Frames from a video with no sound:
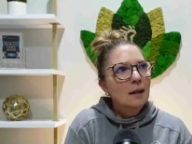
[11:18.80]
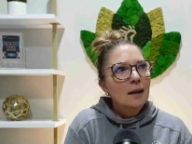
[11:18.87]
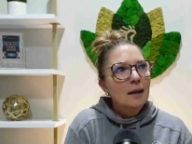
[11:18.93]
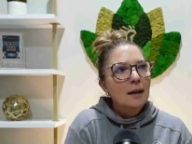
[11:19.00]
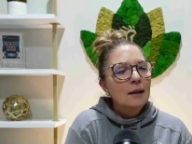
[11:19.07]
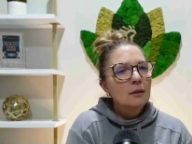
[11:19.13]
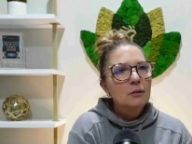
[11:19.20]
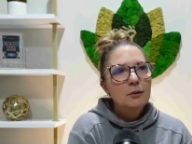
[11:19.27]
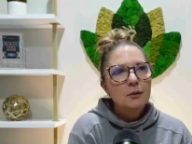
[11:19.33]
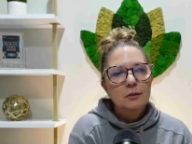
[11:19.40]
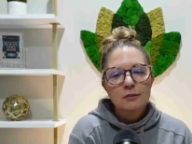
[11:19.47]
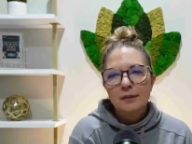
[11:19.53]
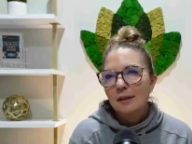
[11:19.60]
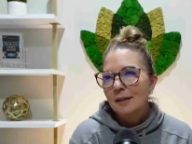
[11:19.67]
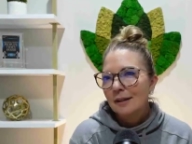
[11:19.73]
I don't know
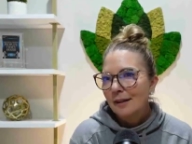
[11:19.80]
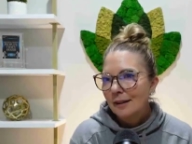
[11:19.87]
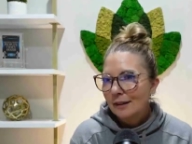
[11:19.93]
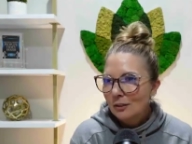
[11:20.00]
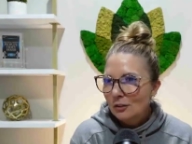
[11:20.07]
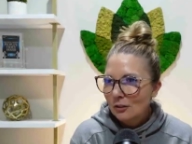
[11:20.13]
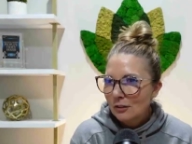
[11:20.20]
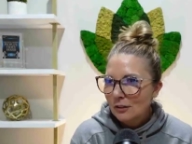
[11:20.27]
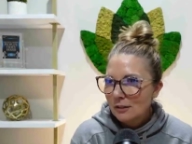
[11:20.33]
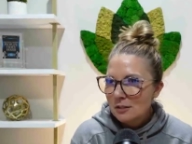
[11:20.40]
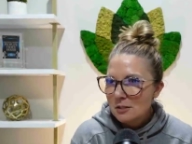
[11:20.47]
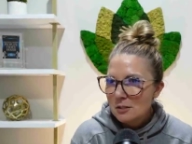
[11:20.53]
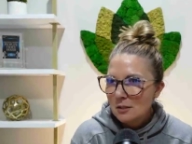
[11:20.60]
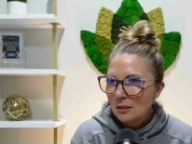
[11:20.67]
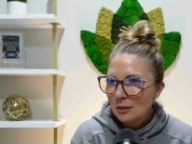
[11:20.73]
if I can handle
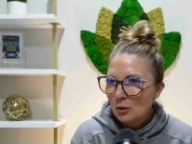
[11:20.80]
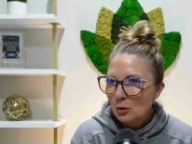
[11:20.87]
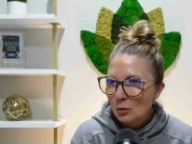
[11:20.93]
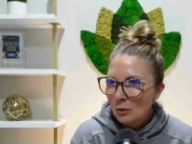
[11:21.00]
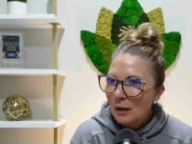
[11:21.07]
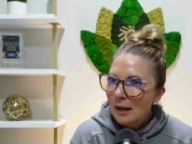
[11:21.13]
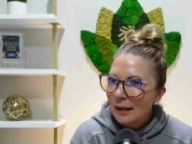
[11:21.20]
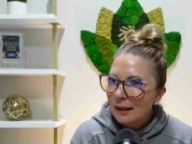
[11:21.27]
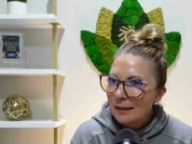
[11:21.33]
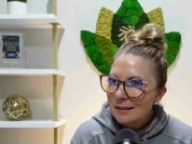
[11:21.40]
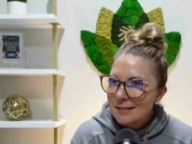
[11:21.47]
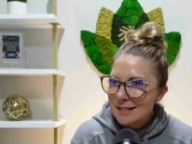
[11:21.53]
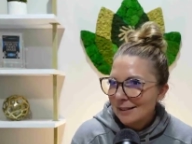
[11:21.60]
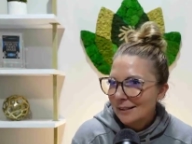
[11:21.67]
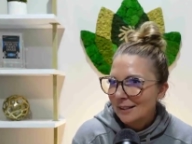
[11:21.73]
this gray
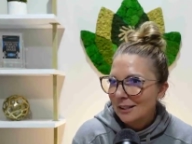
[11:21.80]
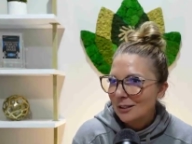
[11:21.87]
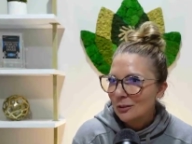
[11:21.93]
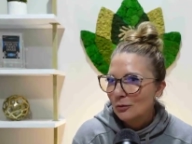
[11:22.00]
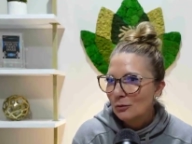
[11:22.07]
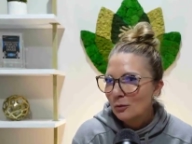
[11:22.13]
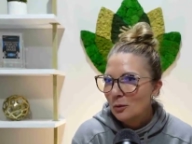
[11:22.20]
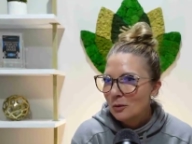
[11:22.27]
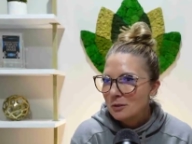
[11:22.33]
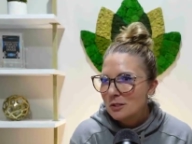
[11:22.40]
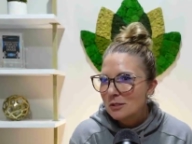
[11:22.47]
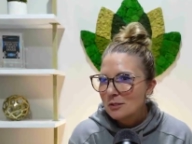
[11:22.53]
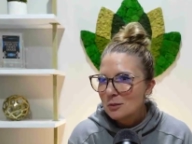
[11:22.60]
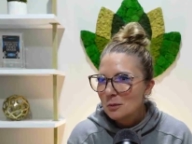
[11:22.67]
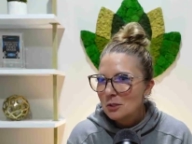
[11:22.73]
until I can afford
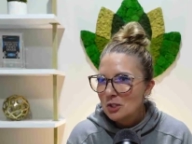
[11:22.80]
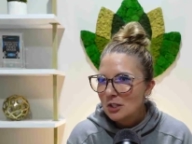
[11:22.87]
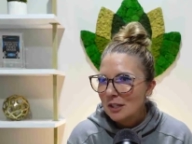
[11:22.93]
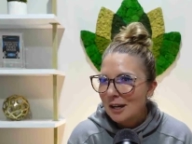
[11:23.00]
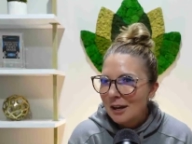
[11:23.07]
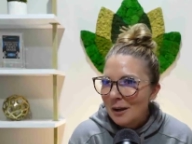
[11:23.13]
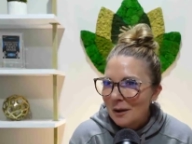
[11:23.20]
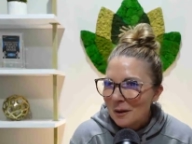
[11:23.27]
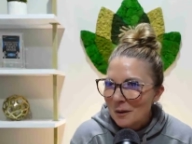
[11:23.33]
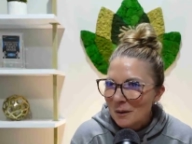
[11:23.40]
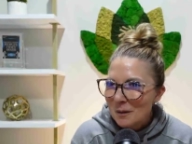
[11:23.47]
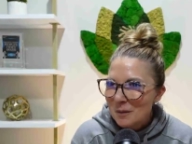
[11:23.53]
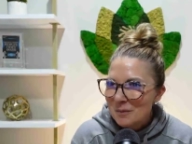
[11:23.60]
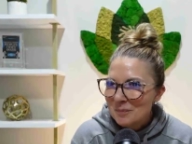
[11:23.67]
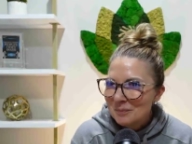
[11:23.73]
to switch it
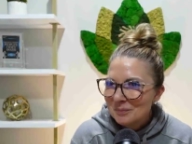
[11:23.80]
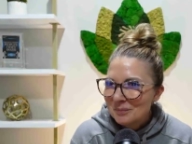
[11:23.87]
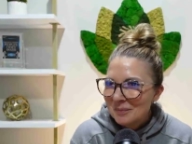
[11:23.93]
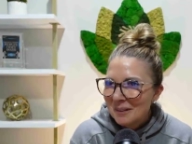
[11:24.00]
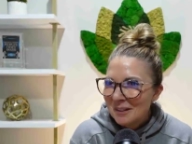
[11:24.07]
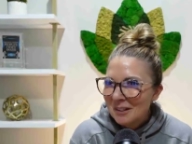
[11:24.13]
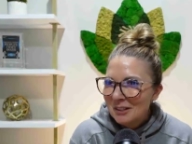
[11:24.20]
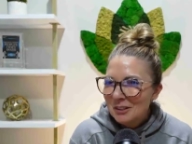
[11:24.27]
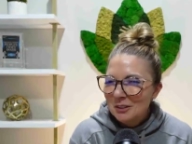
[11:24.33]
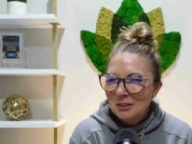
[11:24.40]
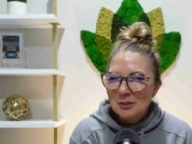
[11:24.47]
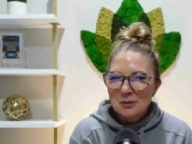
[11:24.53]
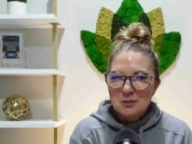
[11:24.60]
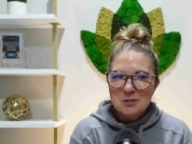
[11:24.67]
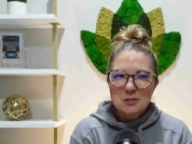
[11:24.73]
out." Yeah. You
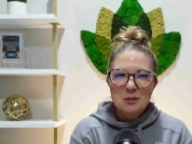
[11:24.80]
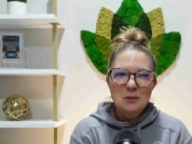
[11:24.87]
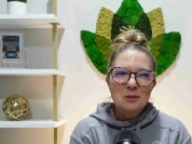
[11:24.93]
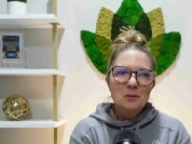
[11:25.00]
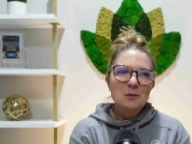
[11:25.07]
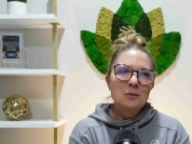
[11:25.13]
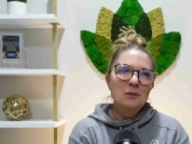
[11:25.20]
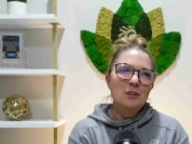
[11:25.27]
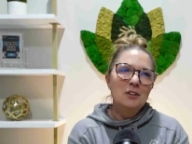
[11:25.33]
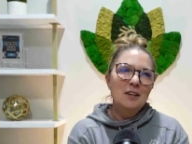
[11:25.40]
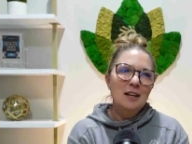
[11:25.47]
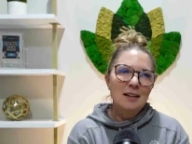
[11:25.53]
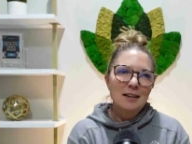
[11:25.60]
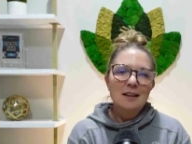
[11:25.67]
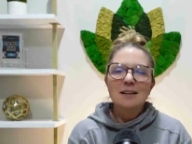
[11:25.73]
know, so you
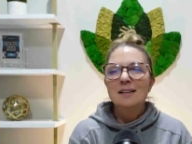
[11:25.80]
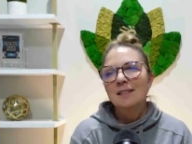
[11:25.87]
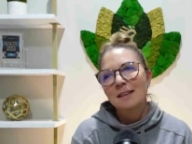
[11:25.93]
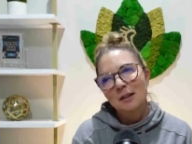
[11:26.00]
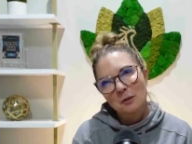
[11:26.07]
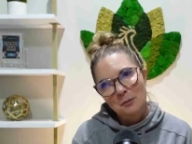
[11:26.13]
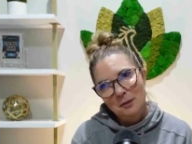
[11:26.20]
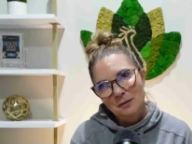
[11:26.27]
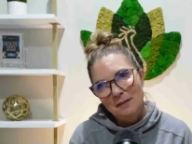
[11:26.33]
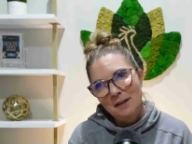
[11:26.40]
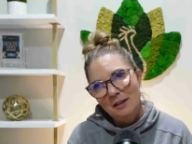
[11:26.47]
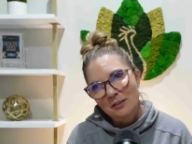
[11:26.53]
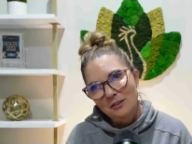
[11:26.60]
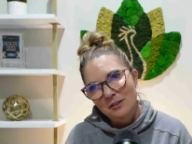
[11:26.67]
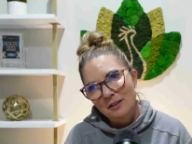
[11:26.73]
got to kind of think about
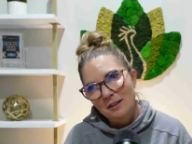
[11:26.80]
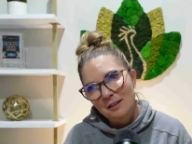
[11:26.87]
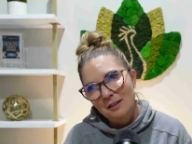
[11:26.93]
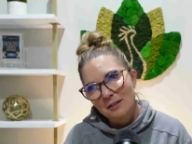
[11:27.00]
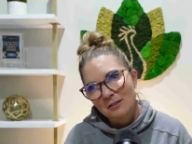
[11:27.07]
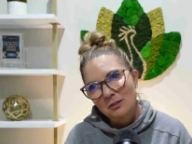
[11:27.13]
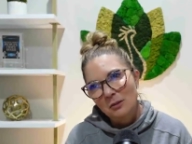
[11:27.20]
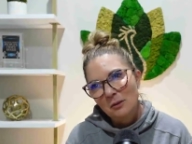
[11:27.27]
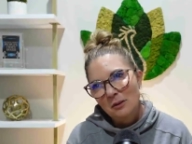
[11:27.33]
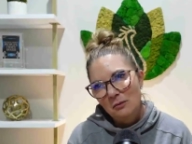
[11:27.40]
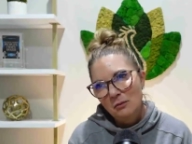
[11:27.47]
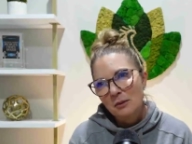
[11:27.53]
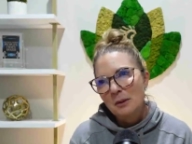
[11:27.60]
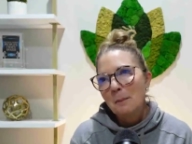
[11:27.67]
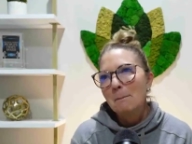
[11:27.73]
that. You got to do it
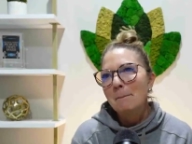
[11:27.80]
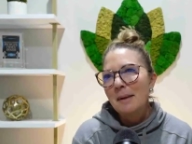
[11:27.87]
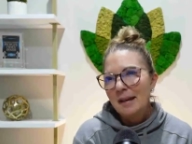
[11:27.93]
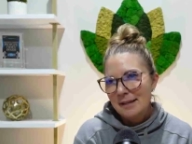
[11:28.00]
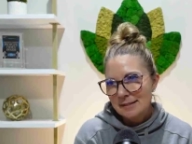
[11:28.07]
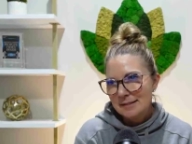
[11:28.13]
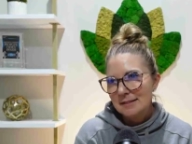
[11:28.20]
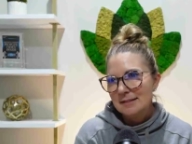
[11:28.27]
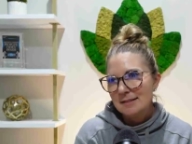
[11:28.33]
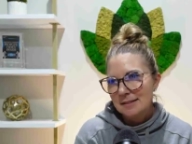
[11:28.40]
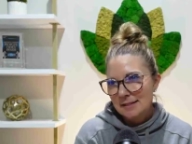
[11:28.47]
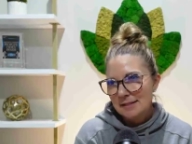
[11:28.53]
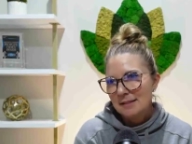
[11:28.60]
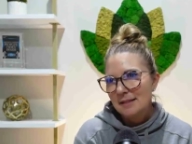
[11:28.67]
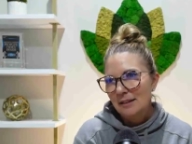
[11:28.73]
with the
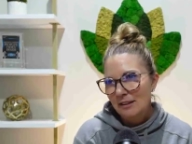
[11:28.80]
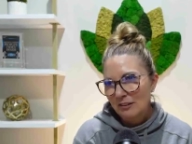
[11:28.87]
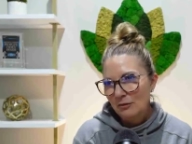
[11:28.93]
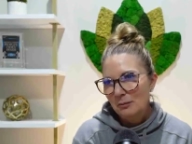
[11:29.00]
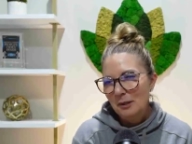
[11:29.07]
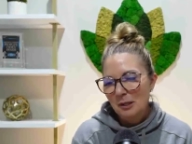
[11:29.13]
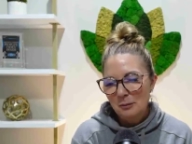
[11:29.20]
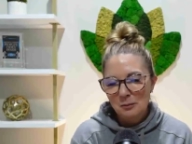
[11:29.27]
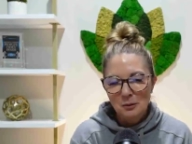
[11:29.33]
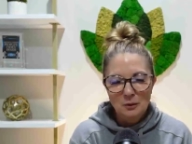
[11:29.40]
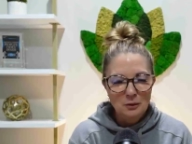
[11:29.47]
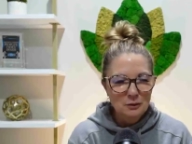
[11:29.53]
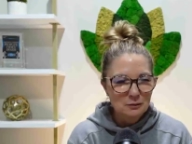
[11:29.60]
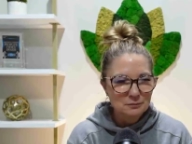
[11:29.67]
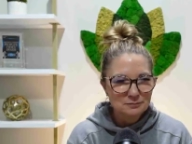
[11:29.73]
masses of
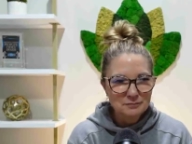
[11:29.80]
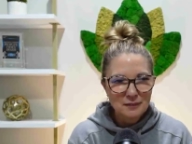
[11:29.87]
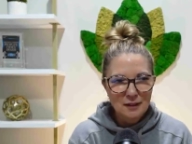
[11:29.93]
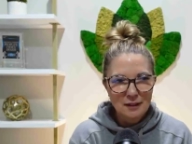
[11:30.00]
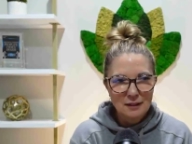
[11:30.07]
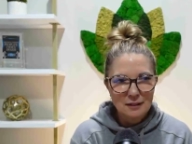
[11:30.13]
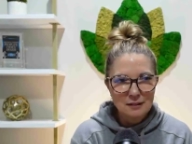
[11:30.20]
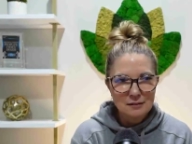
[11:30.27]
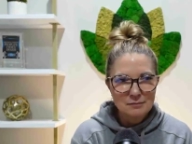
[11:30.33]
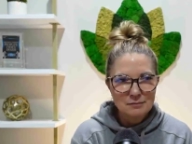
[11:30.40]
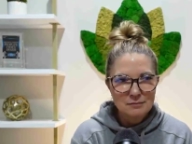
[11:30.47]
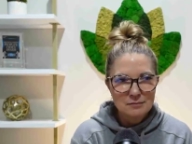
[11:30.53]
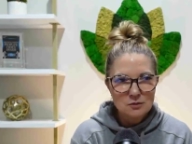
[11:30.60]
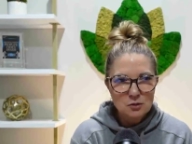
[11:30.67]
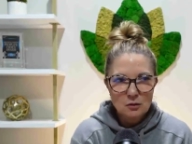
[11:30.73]
people.
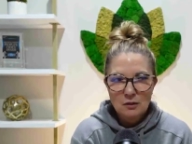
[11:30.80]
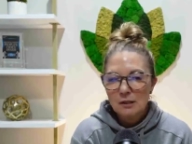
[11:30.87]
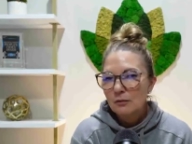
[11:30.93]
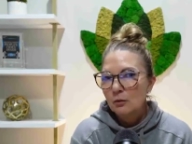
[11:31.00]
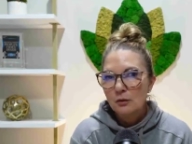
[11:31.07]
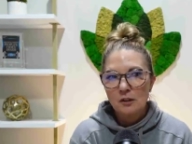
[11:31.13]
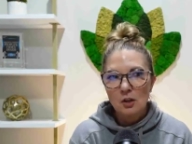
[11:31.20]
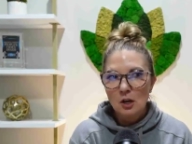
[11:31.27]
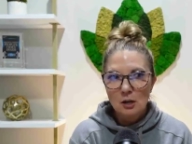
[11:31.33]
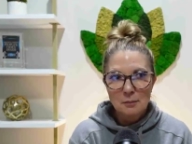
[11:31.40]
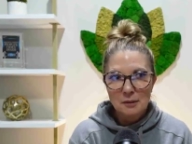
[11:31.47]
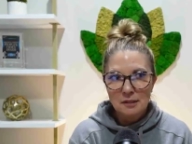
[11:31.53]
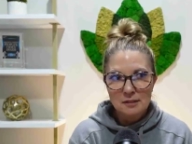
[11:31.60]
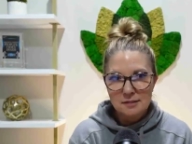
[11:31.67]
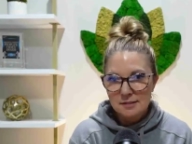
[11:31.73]
Um, so, like for the
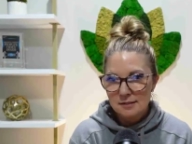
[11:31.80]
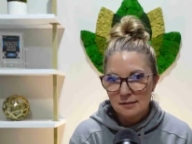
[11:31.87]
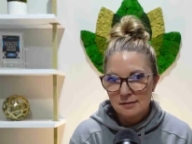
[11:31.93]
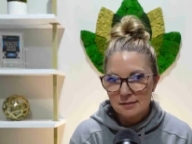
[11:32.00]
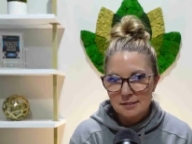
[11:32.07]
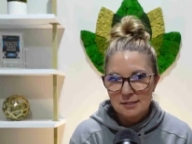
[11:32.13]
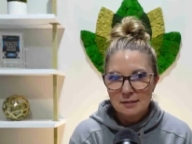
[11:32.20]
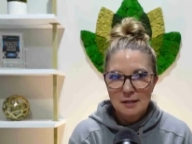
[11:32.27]
carpet instance